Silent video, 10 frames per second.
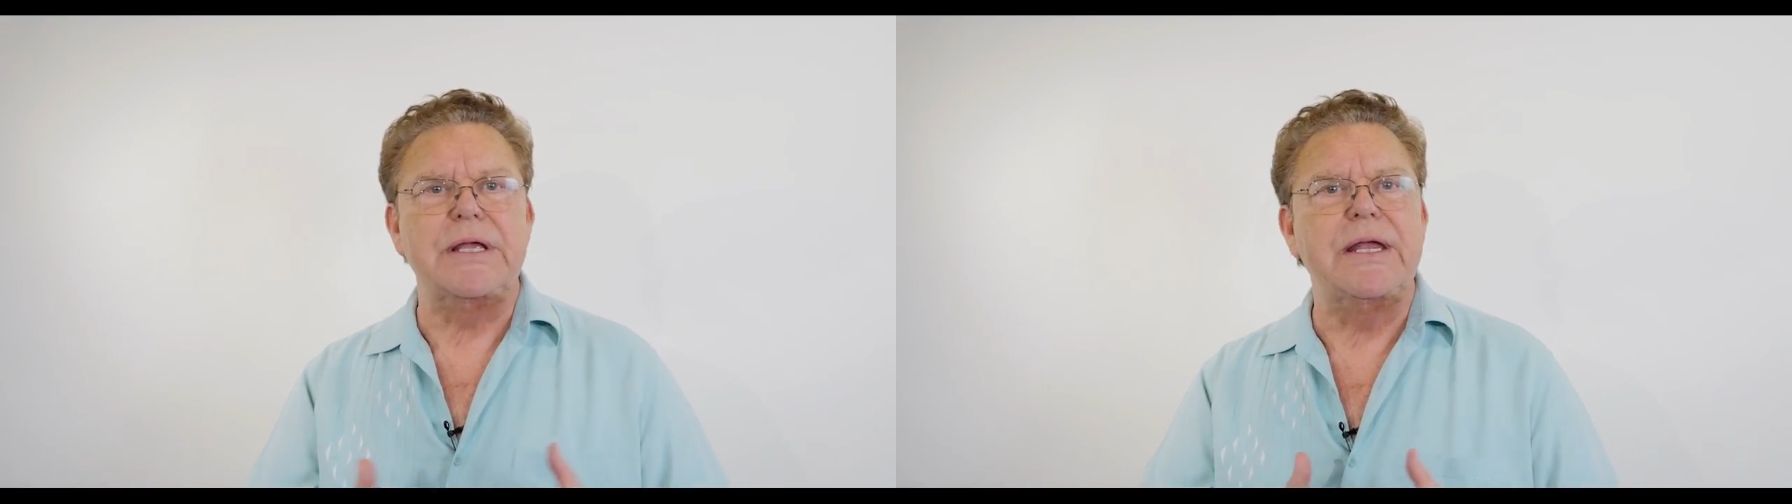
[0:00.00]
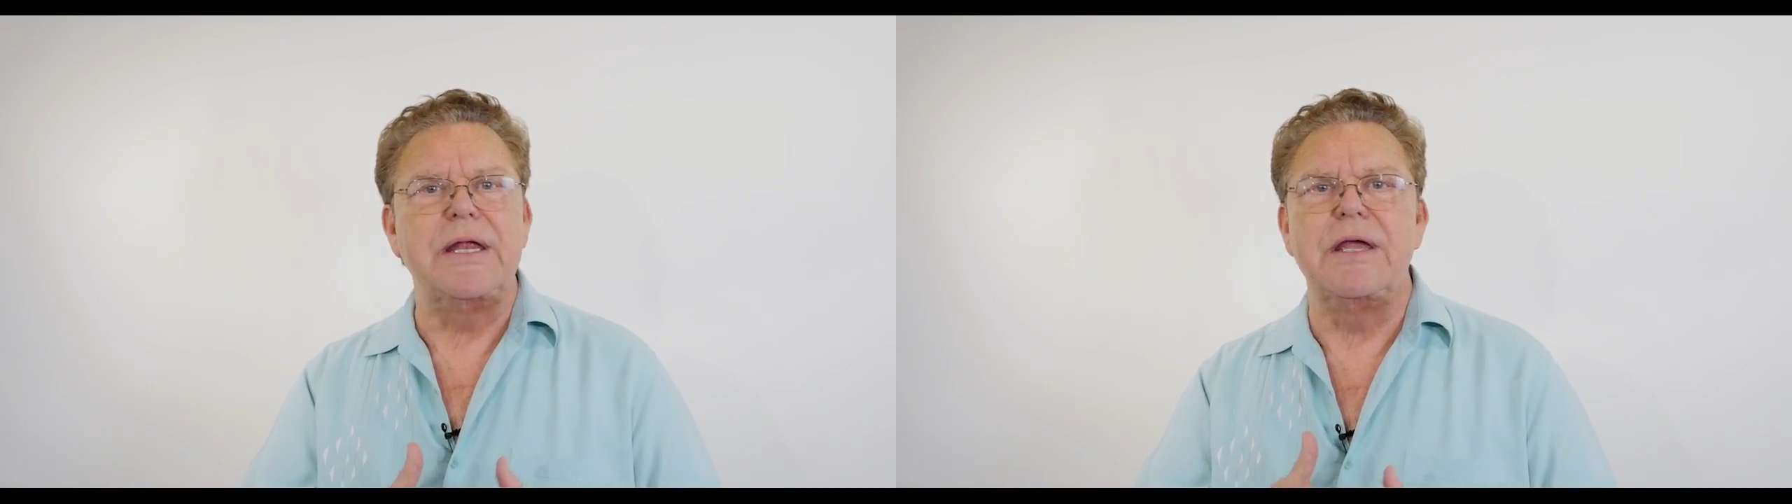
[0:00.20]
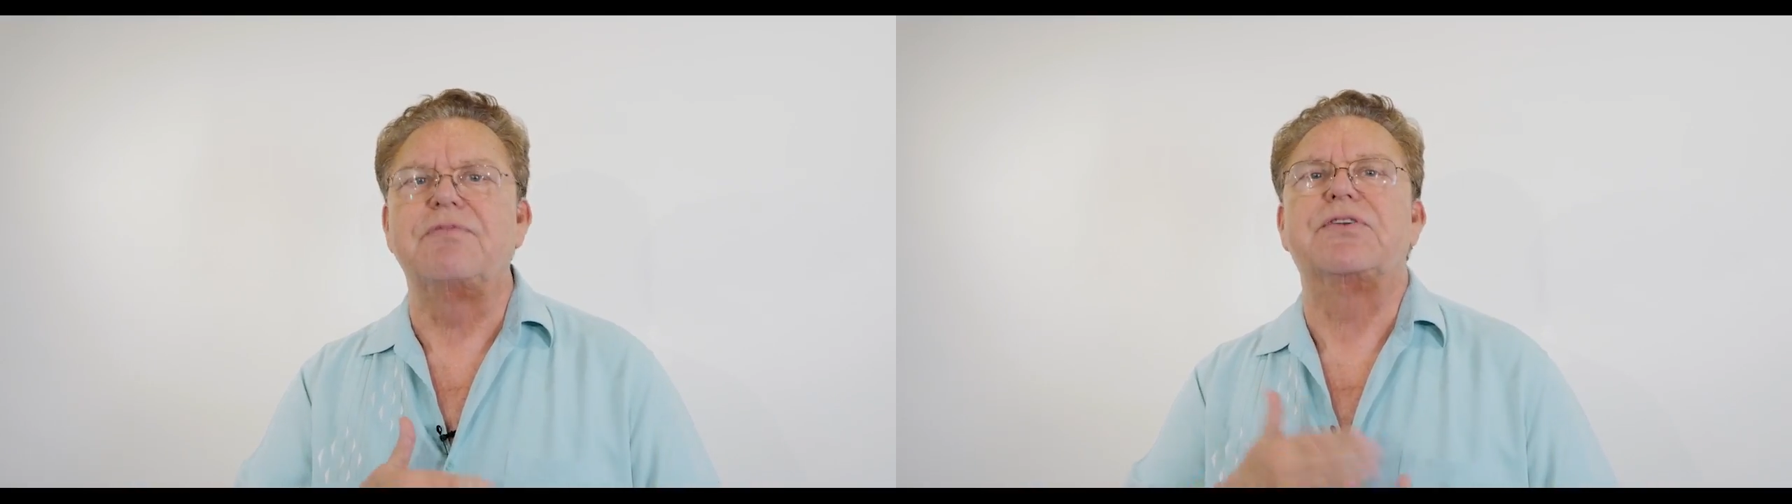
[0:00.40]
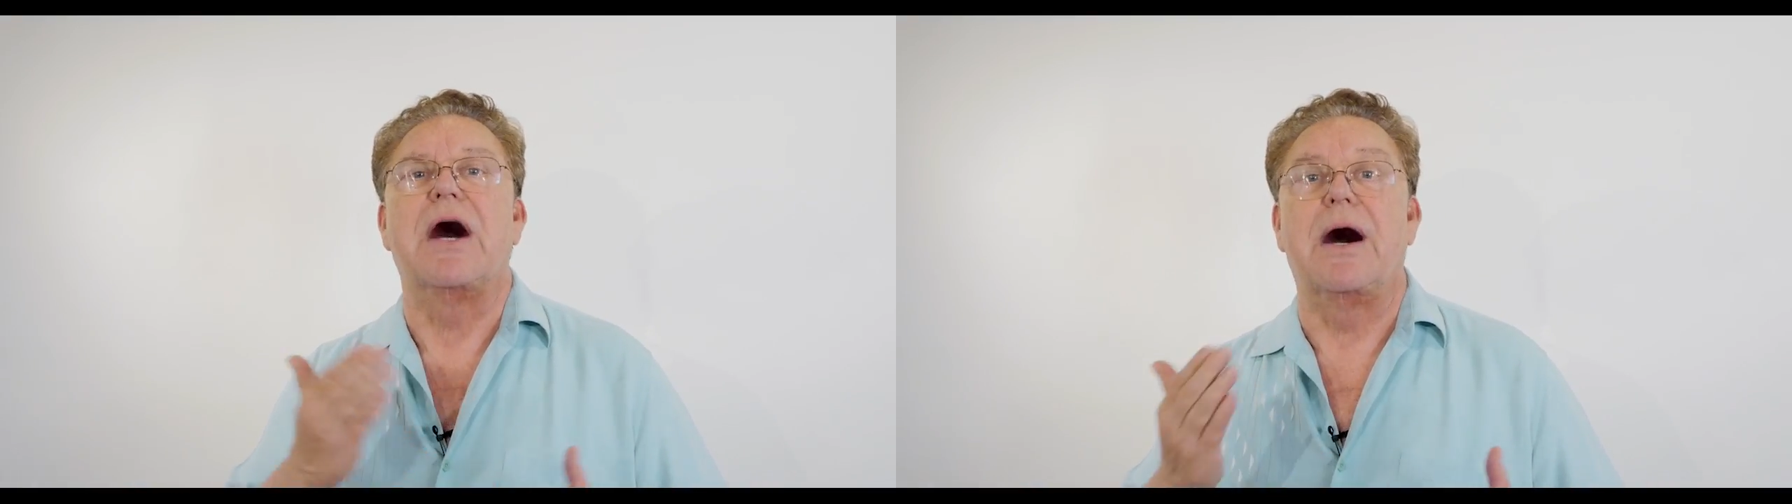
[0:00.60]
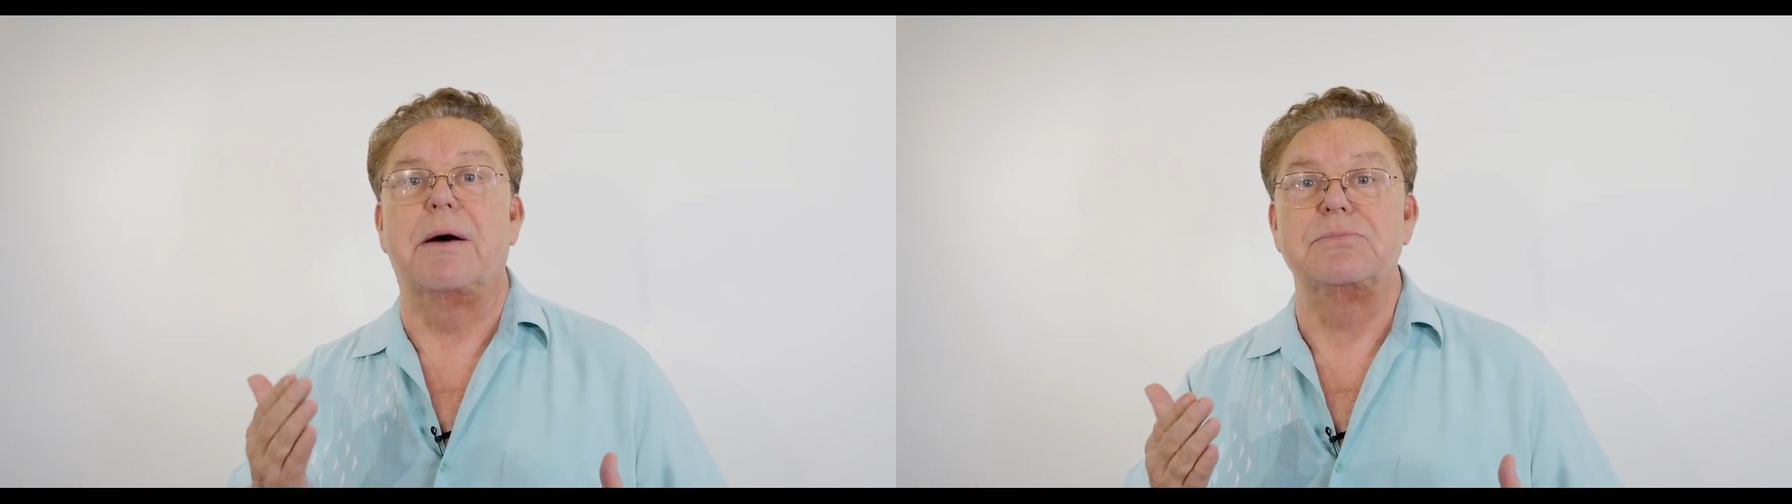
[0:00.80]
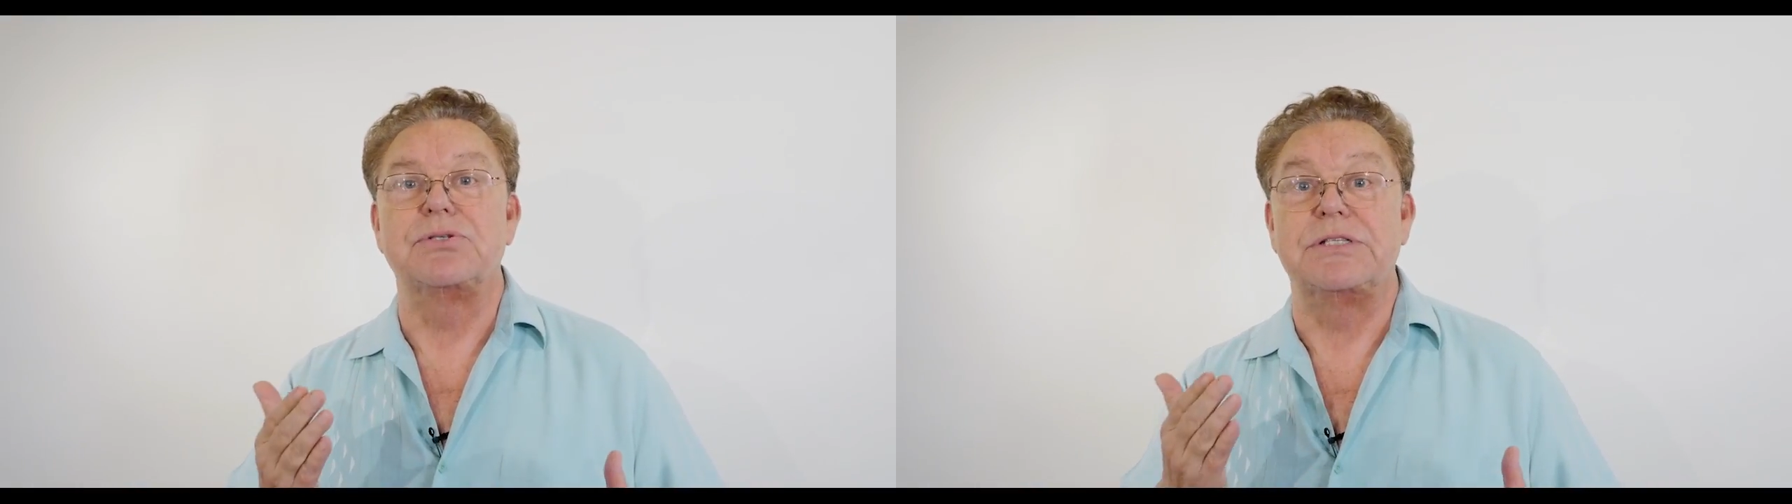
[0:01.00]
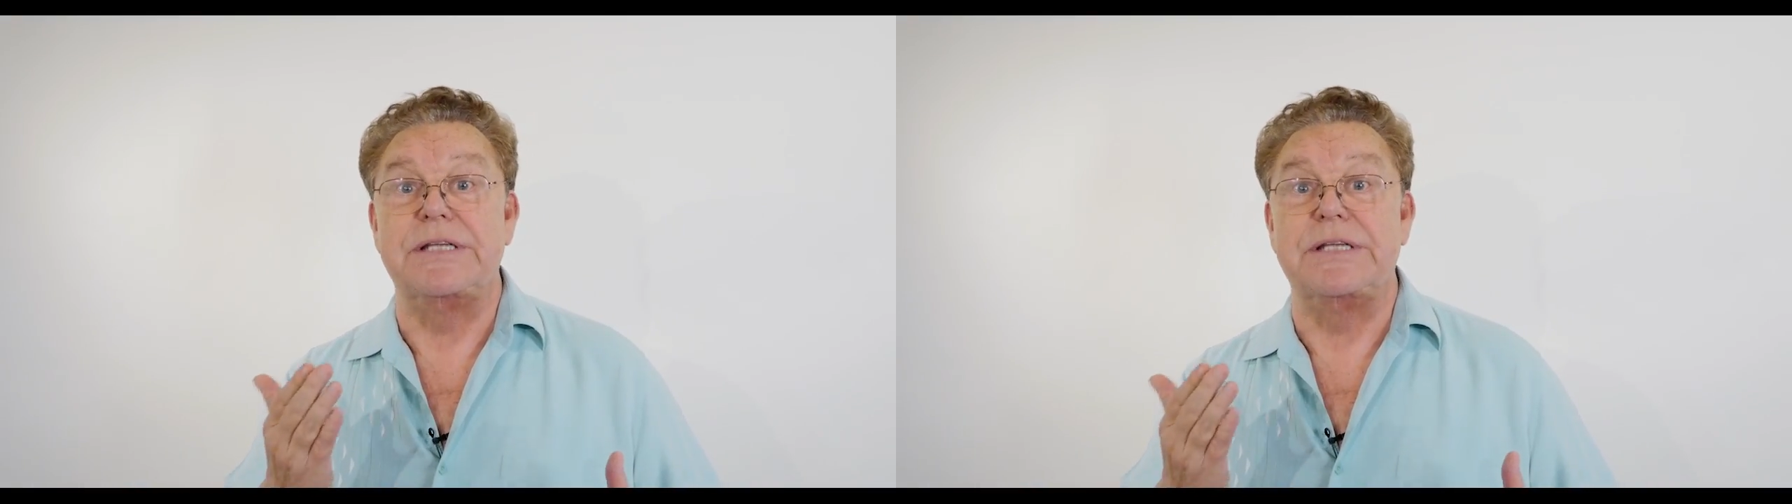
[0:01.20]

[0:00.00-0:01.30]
any of Thom's